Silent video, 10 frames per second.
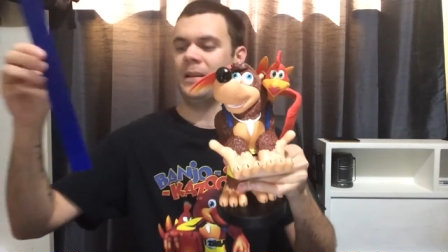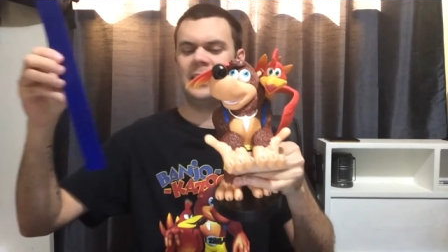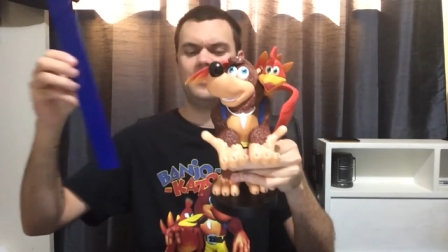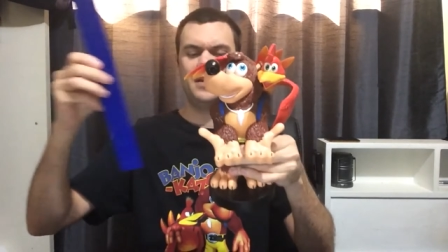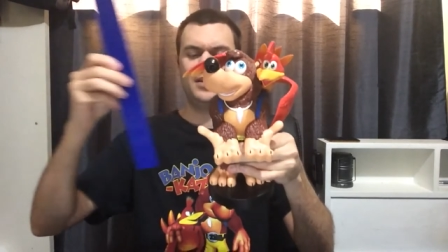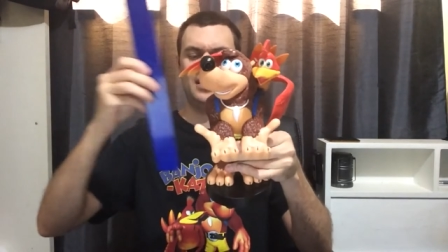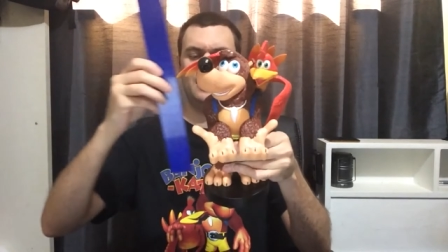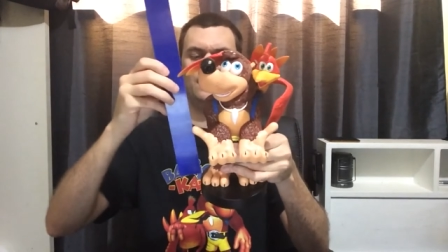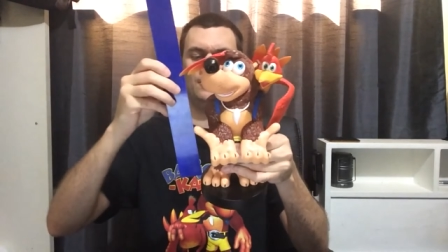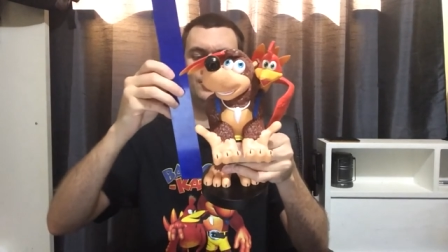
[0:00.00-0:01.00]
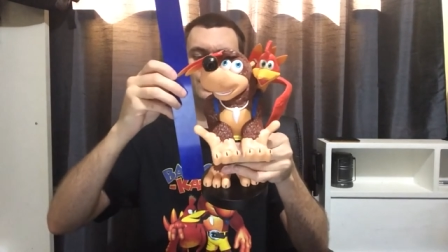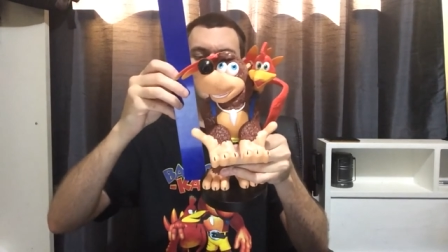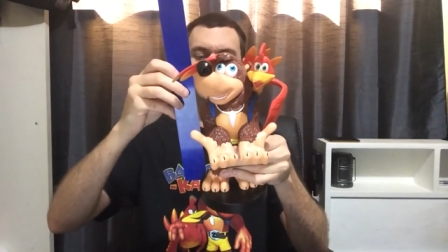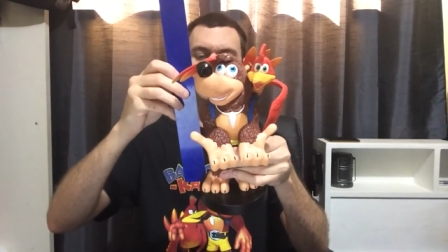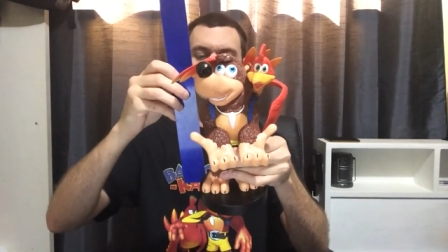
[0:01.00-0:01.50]
they did measure how tall
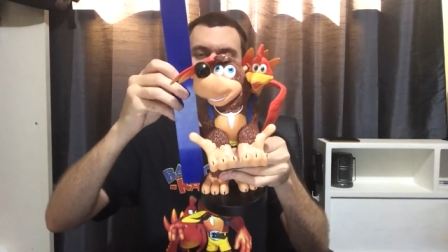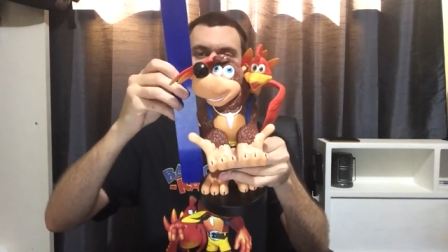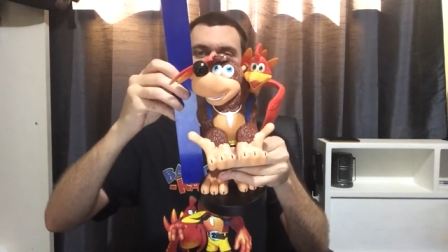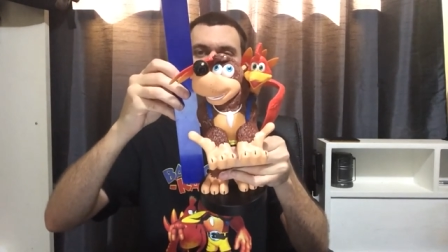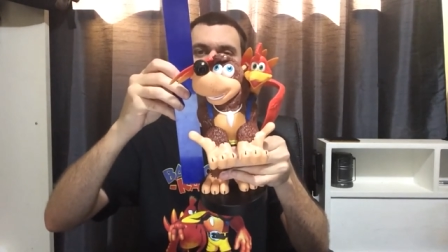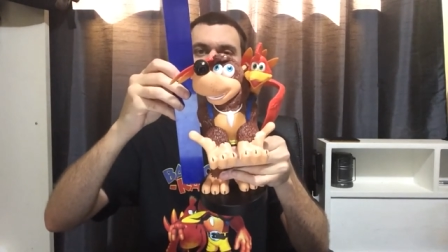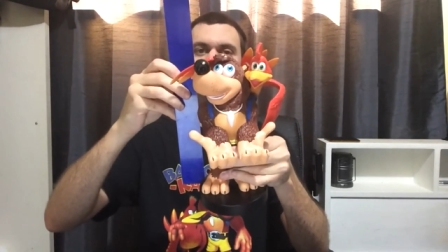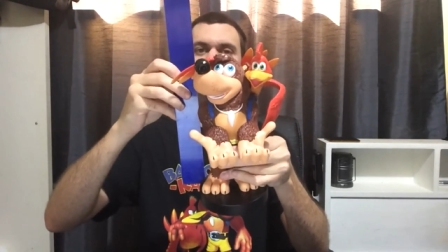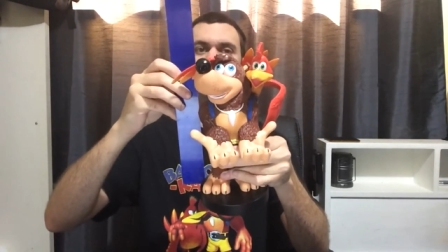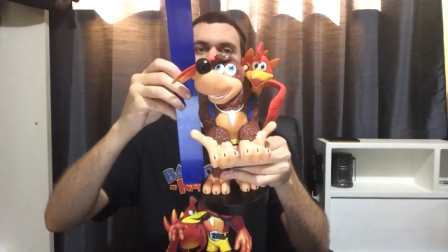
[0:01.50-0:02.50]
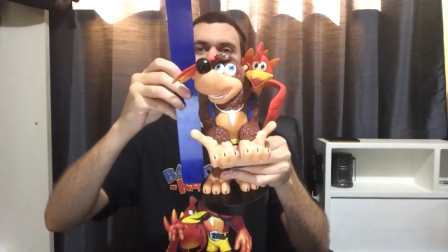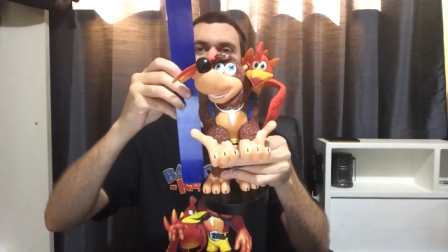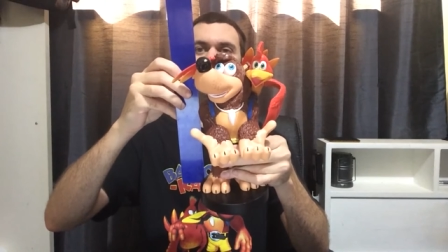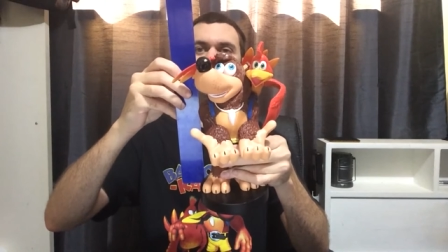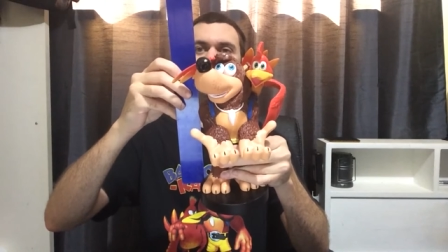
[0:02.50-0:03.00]
this thing was. I'm actually going to do a proper
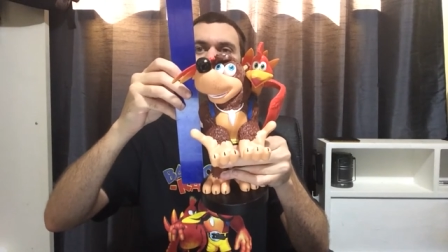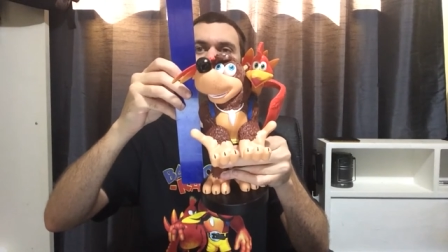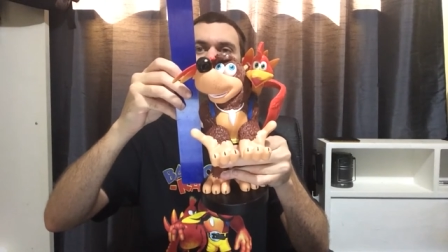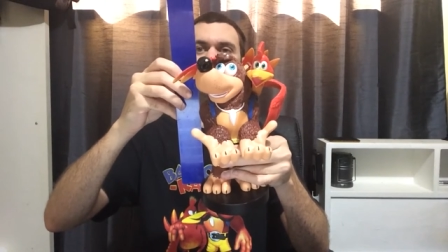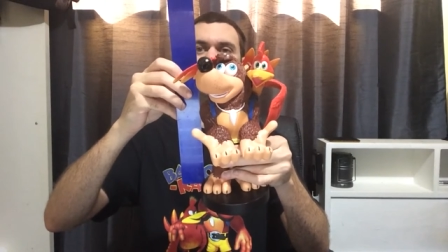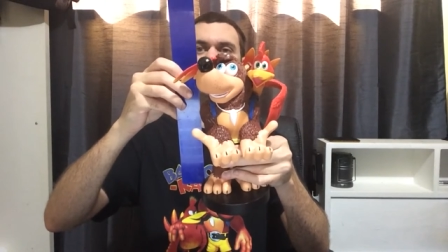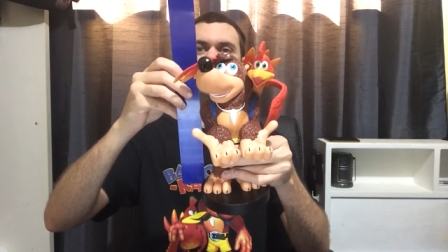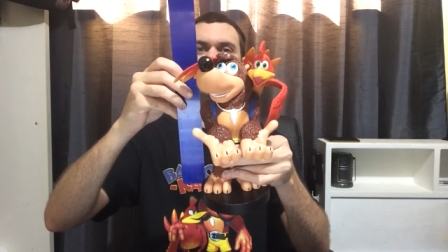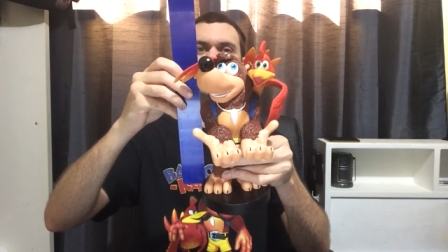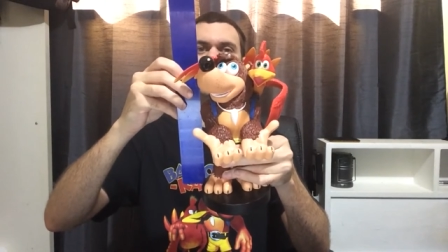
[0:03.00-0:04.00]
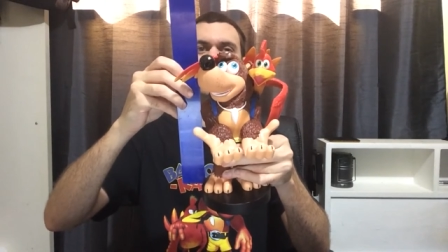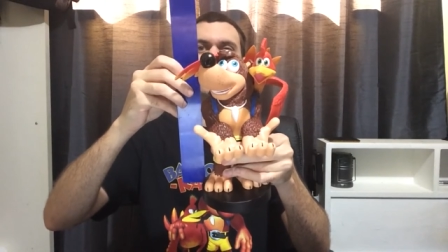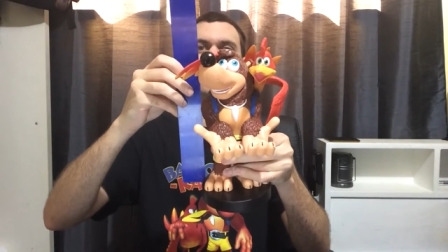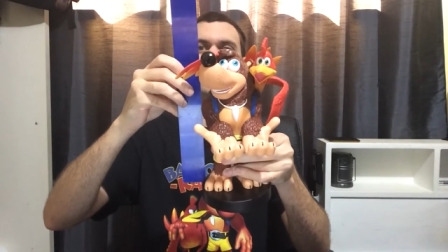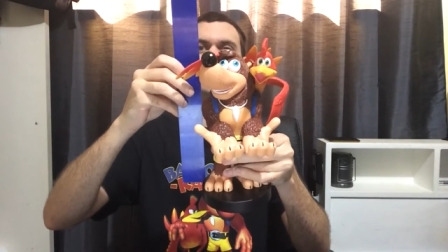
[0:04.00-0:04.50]
one to see if it matches up.
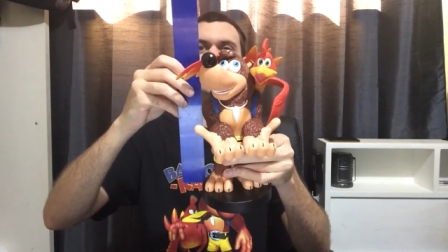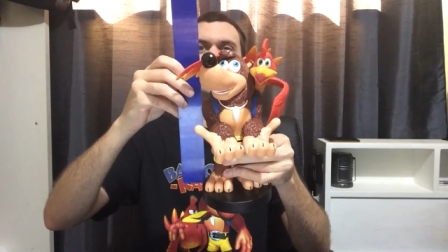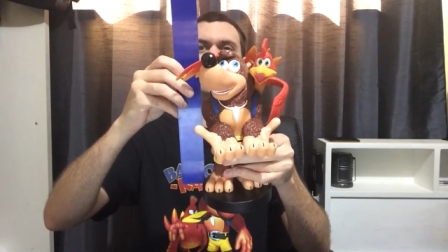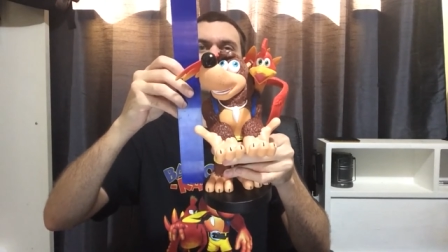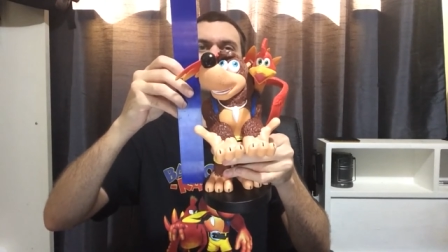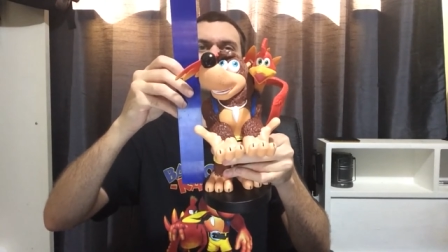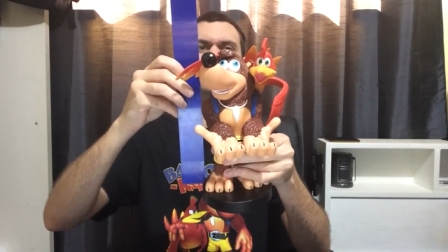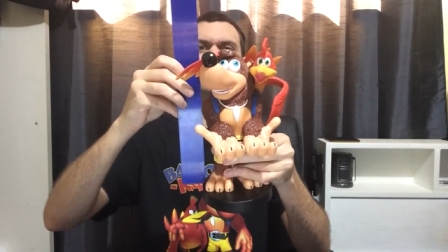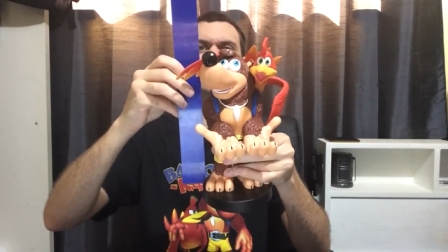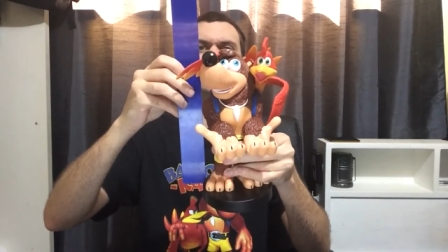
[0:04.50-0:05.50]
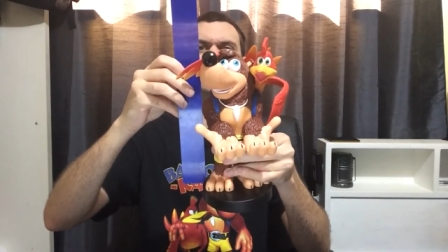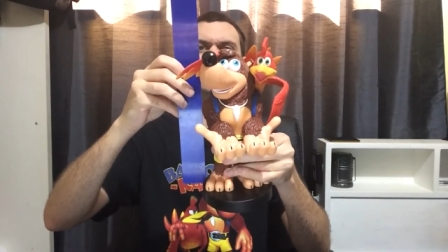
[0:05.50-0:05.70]
This is